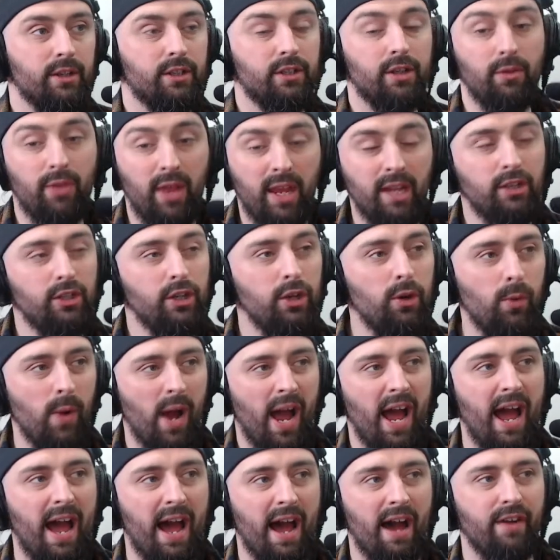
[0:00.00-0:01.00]
So they do
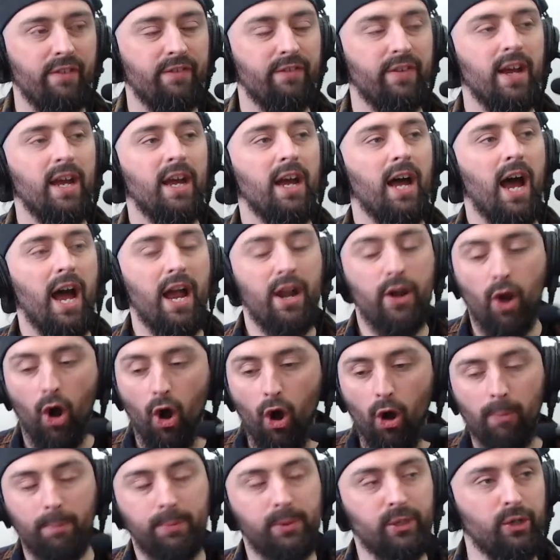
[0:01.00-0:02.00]
have an
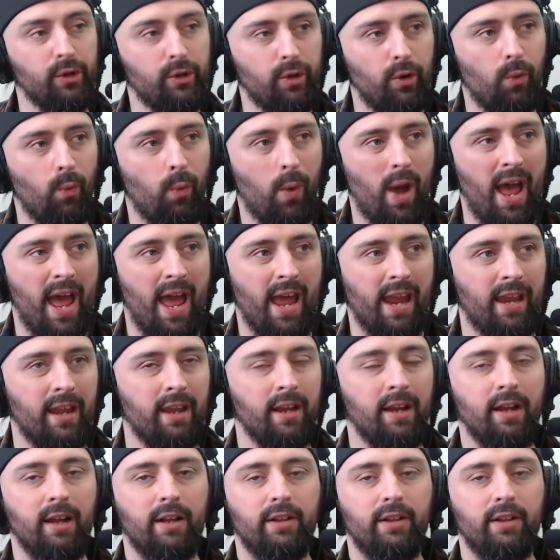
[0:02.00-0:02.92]
optional way.